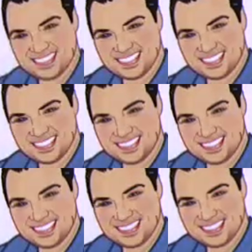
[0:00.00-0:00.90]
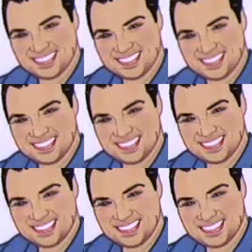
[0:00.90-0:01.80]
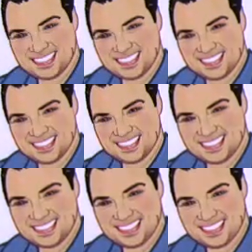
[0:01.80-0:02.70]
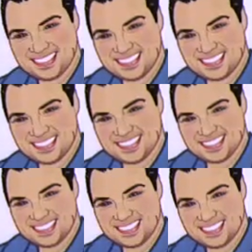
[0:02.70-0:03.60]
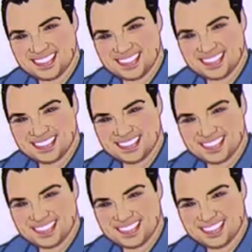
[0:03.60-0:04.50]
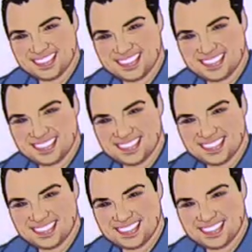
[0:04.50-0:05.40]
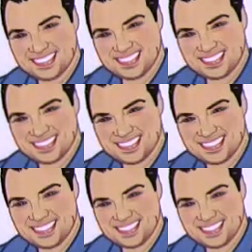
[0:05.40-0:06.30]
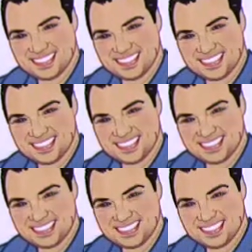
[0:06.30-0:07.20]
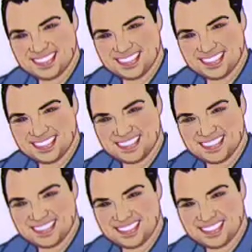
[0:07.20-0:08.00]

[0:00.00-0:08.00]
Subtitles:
The person shown says nothing.